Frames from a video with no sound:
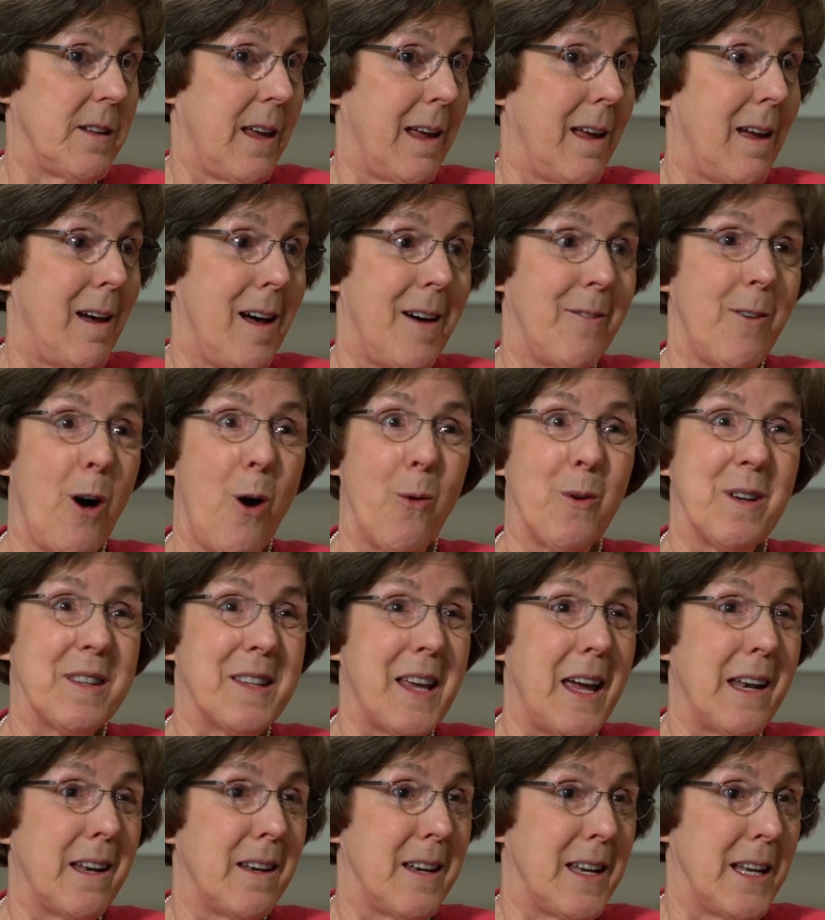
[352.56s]
say, I've
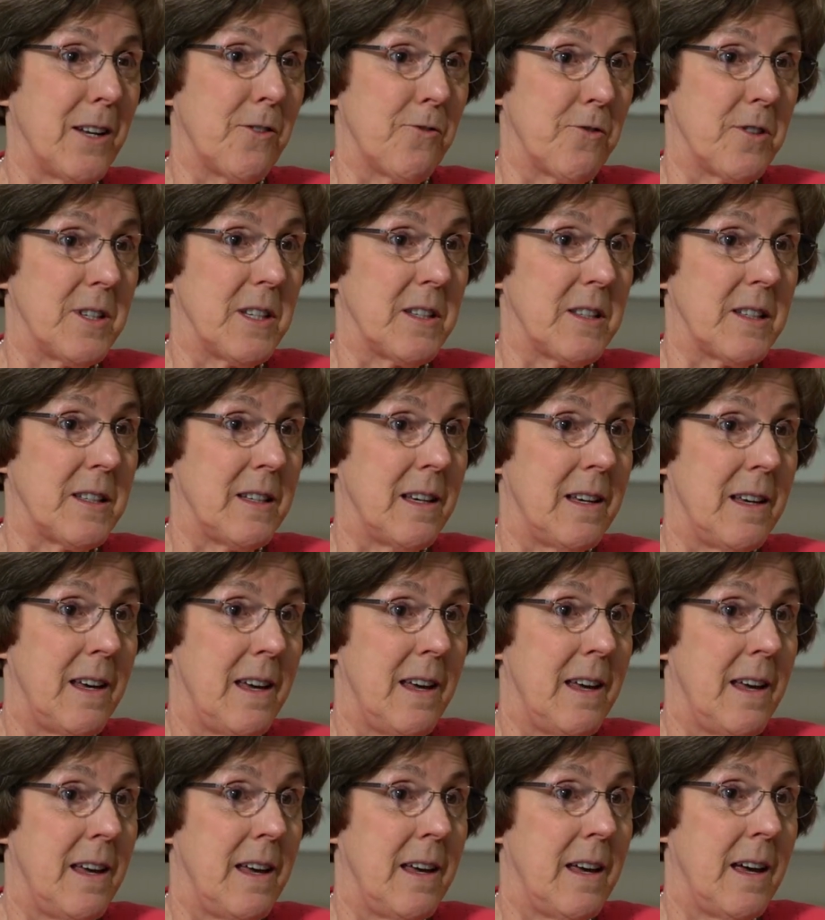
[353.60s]
always had an interest.
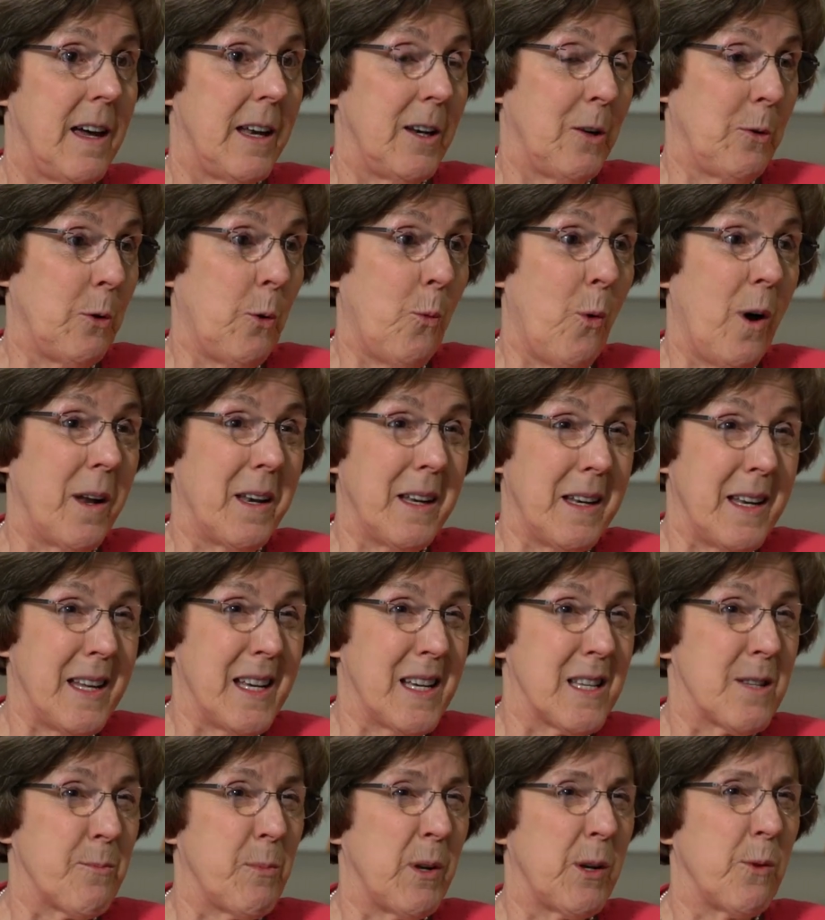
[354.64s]
I don't know what it
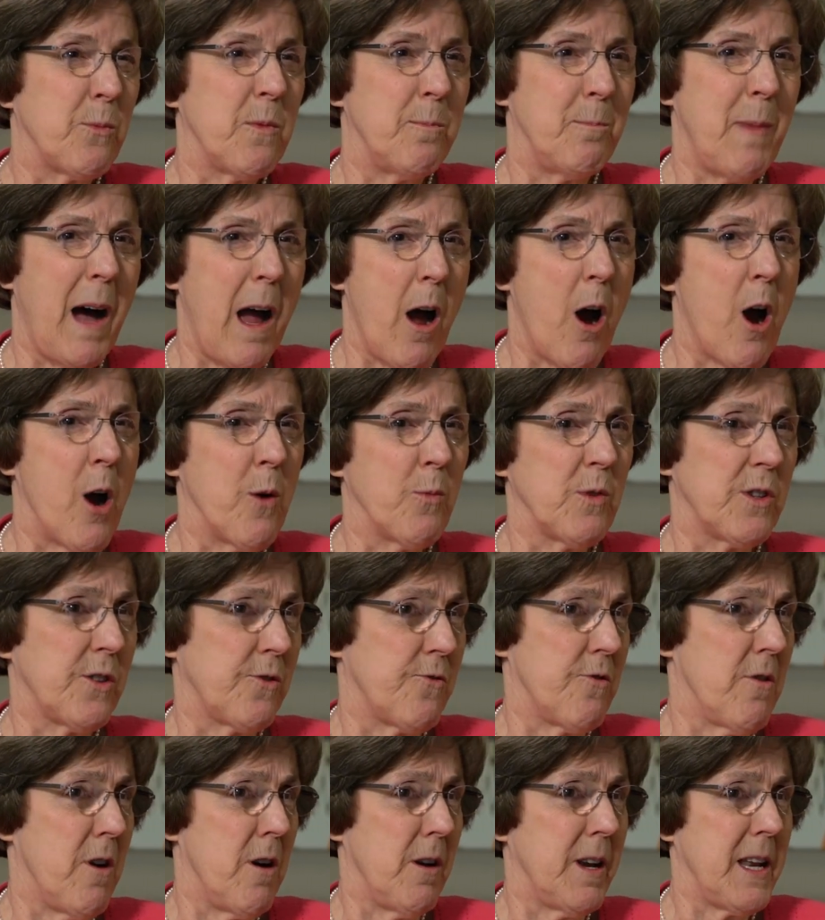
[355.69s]
is, but my heart was
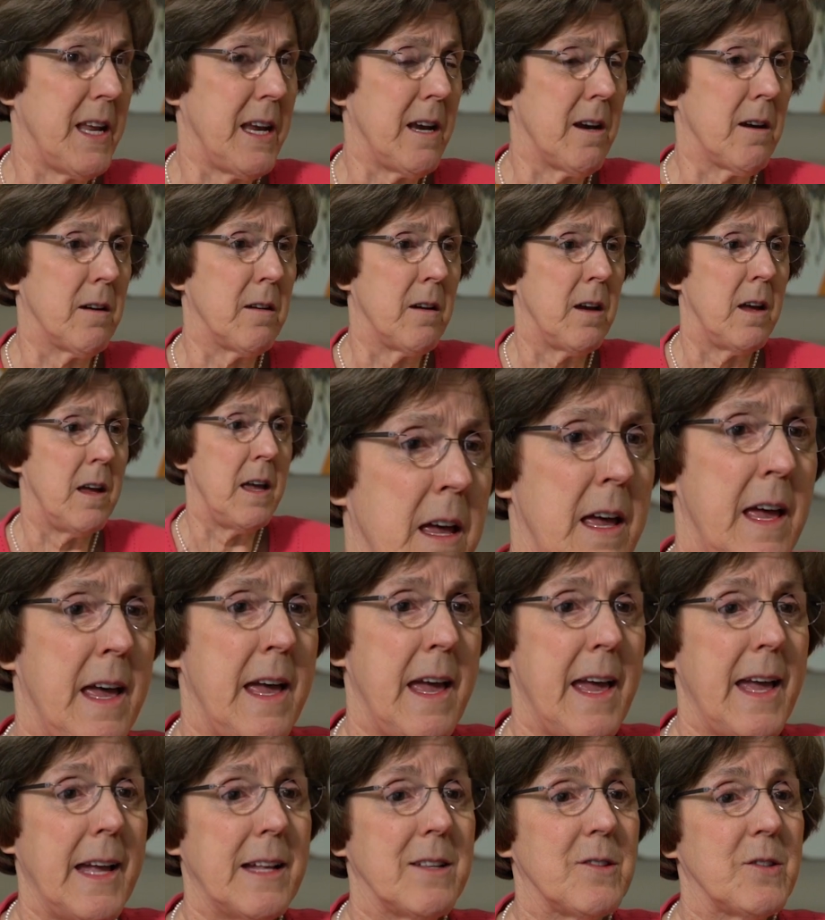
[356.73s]
drawn here.
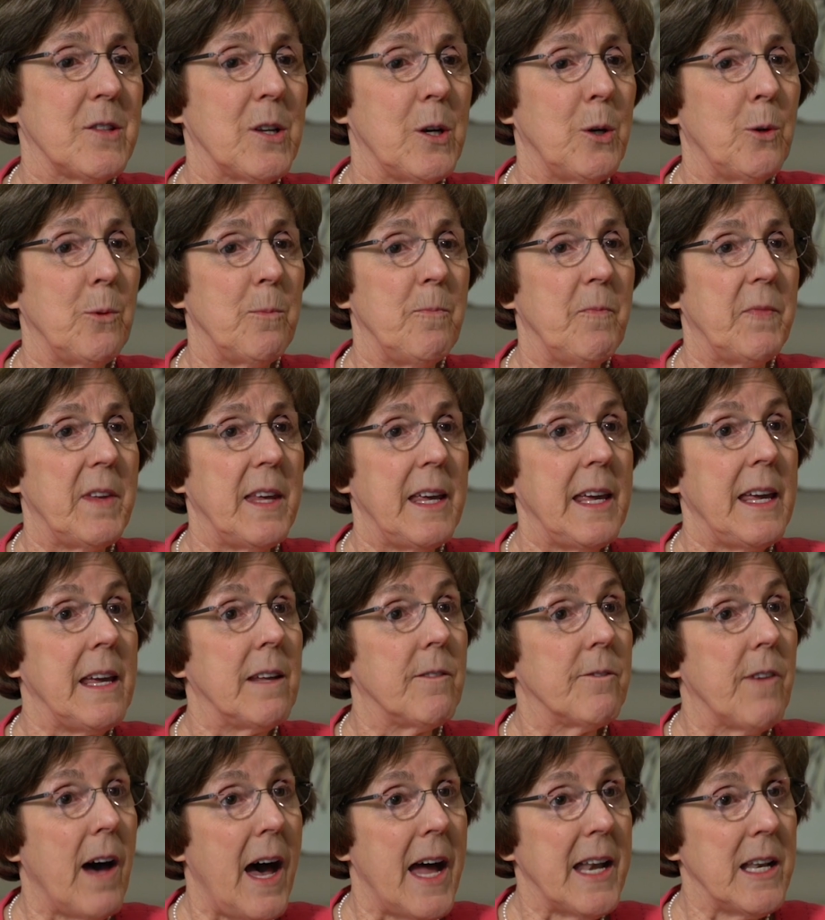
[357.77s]
And so he
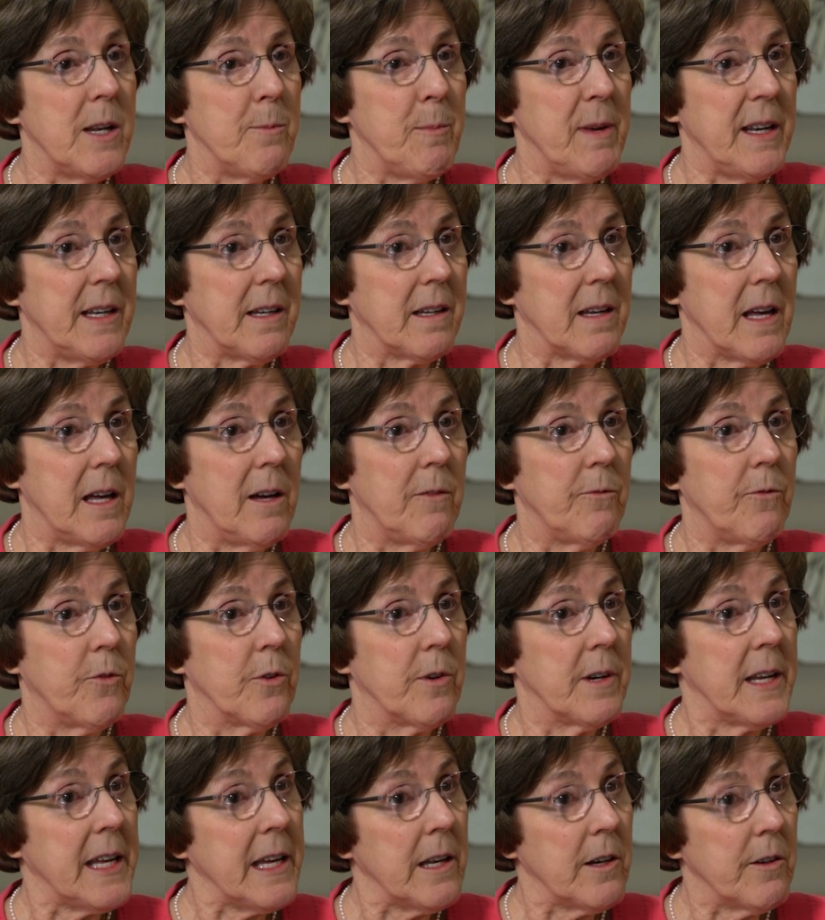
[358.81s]
invited me to come
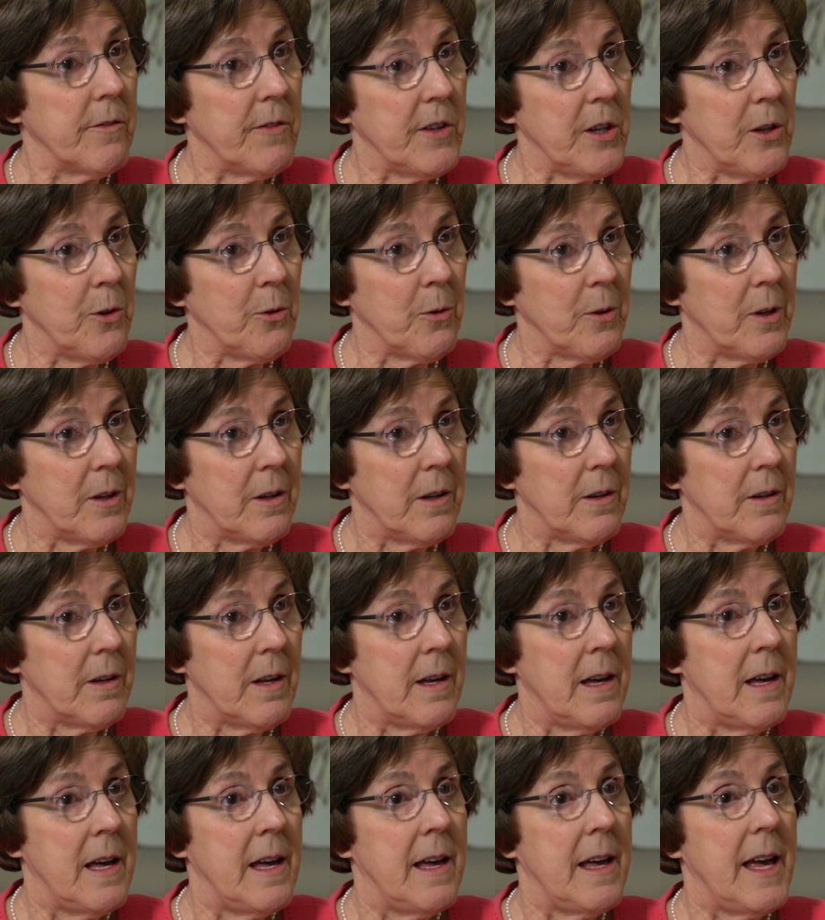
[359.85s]
for an interview
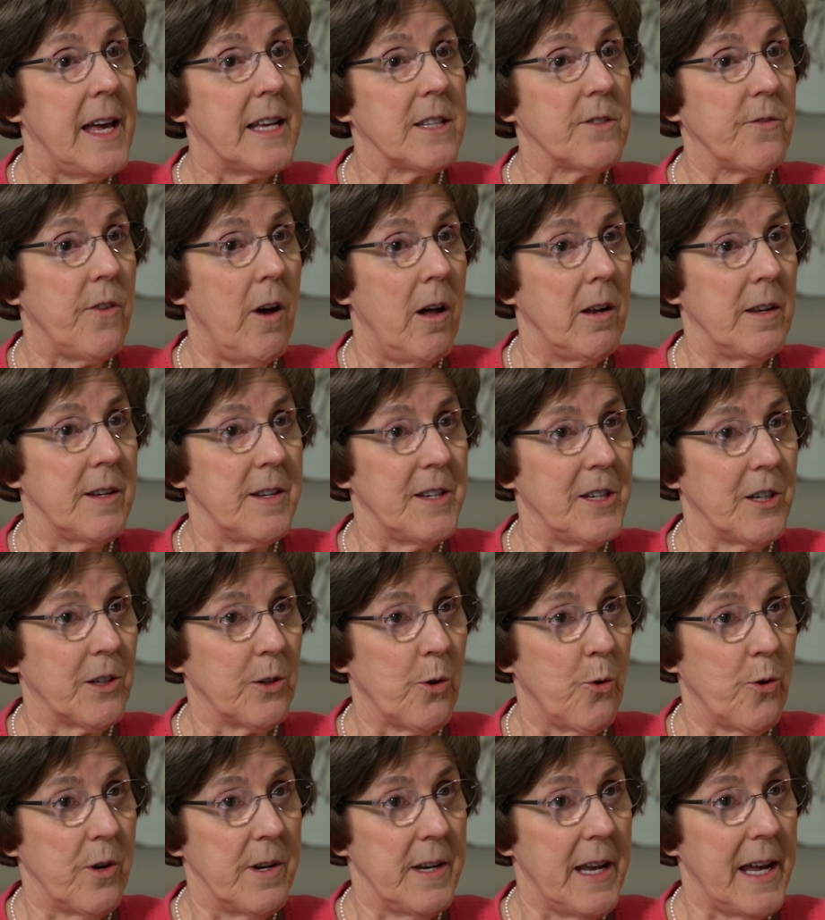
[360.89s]
as volunteer
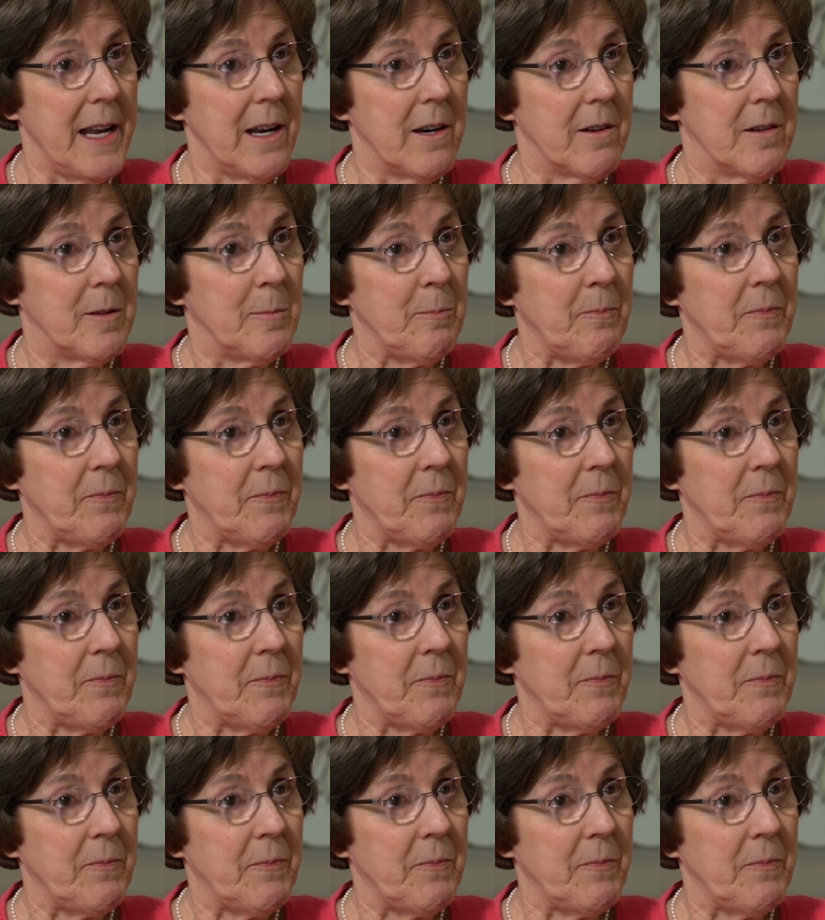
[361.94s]
coordinator.